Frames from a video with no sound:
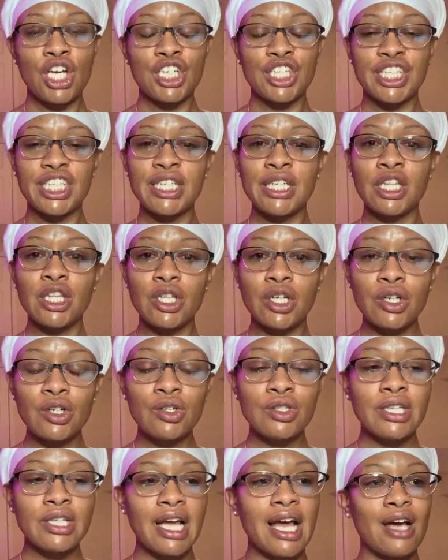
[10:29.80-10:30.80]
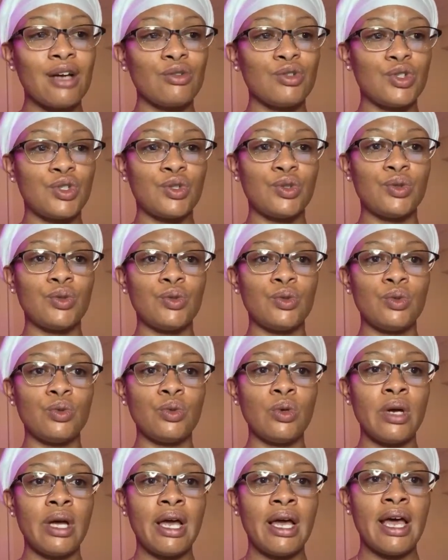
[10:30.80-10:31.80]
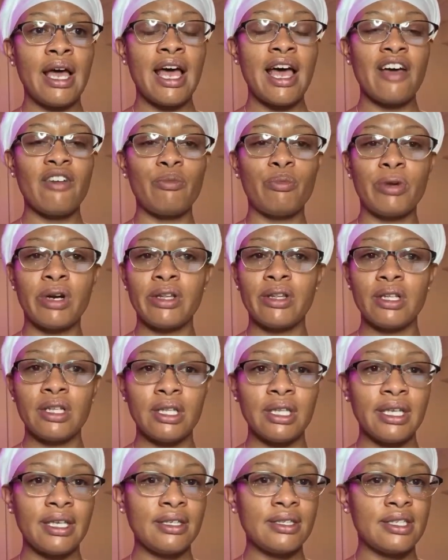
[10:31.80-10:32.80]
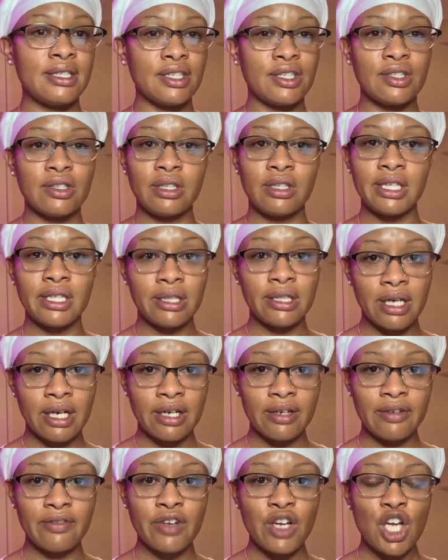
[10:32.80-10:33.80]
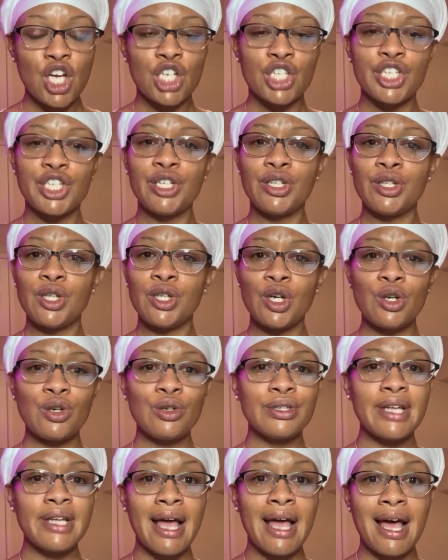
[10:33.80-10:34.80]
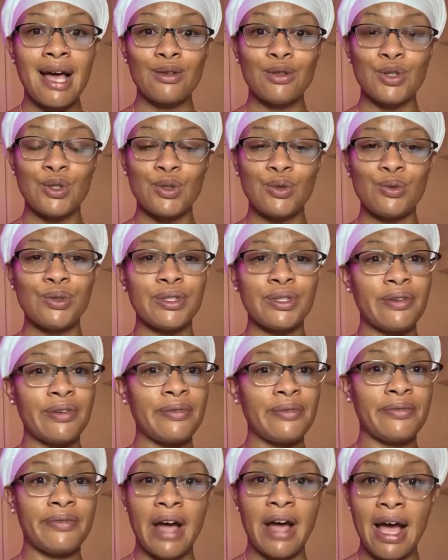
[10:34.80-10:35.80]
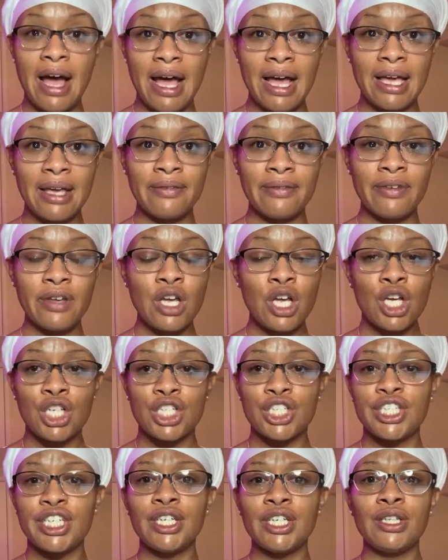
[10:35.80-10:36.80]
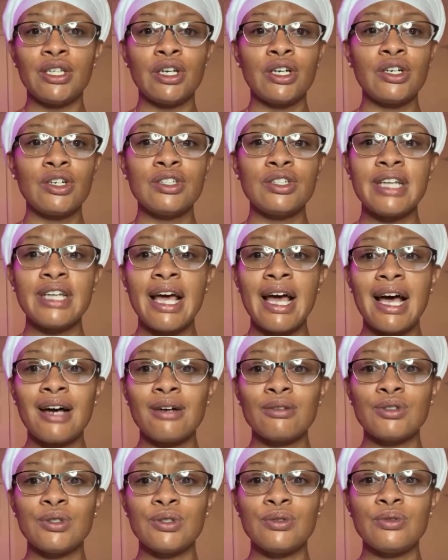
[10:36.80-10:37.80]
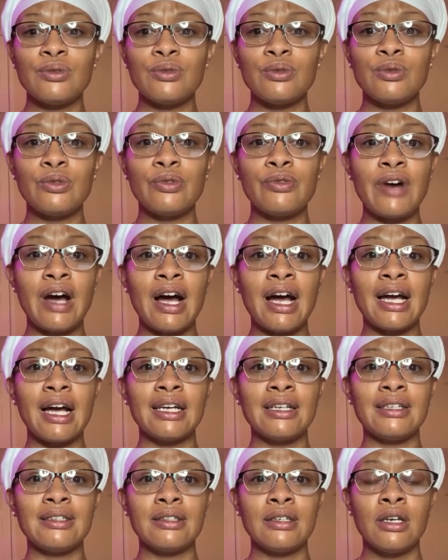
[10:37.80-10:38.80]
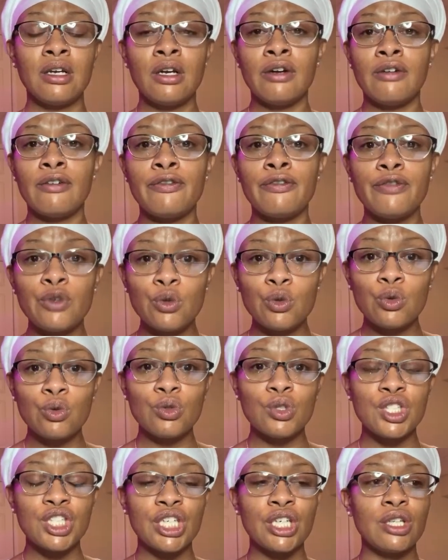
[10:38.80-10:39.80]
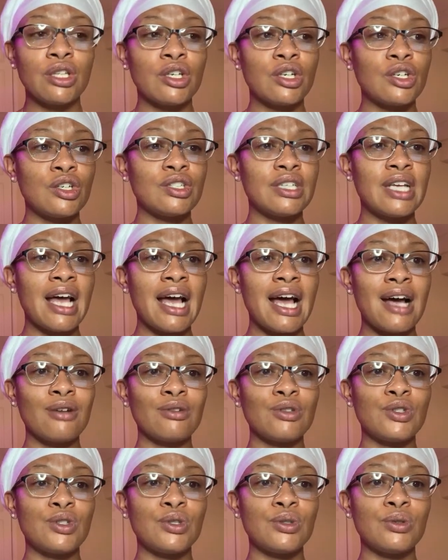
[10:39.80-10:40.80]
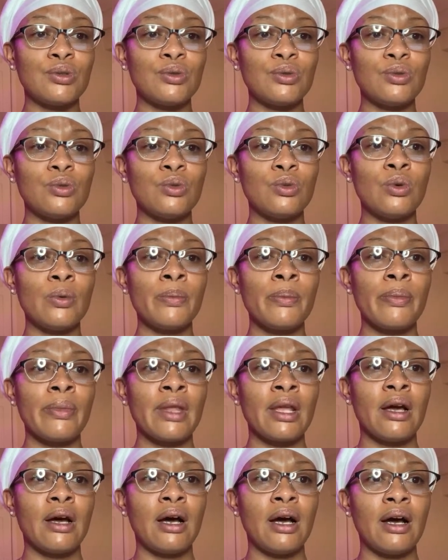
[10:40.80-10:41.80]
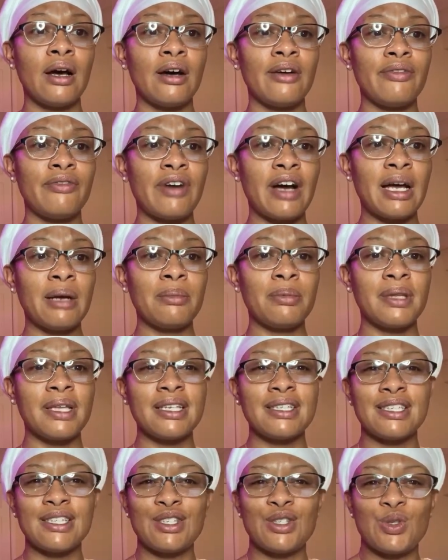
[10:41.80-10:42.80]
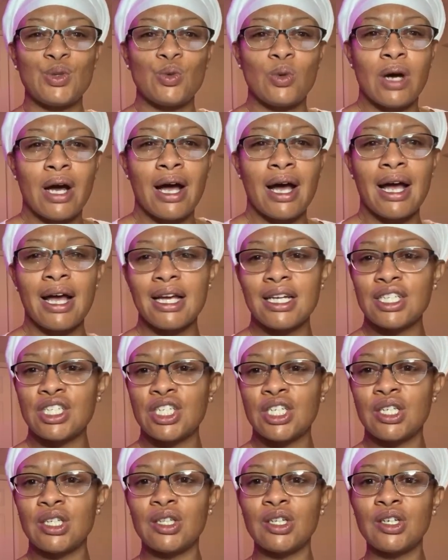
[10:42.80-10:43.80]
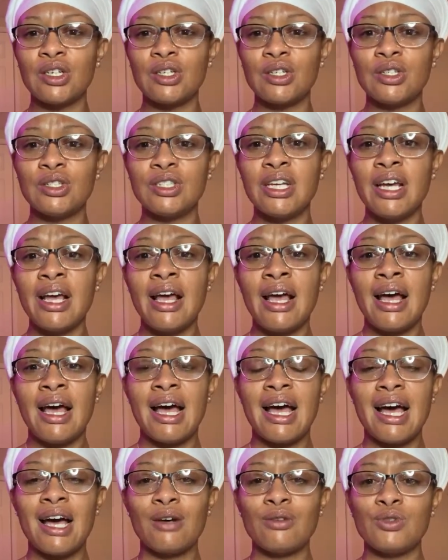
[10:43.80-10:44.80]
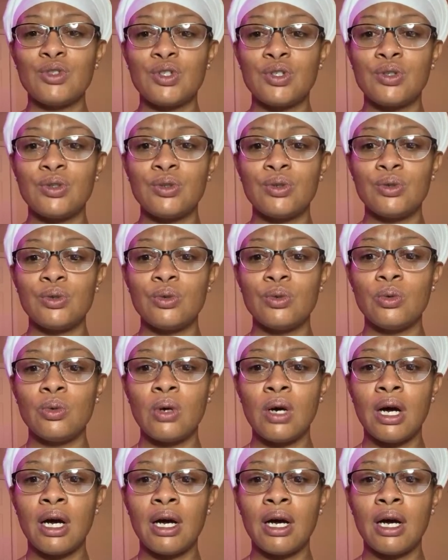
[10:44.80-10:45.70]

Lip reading: She learned how to have brotherly, sisterly love. She learned how to survive. She learned how to find food. She learned how to find places to hide. She learned how to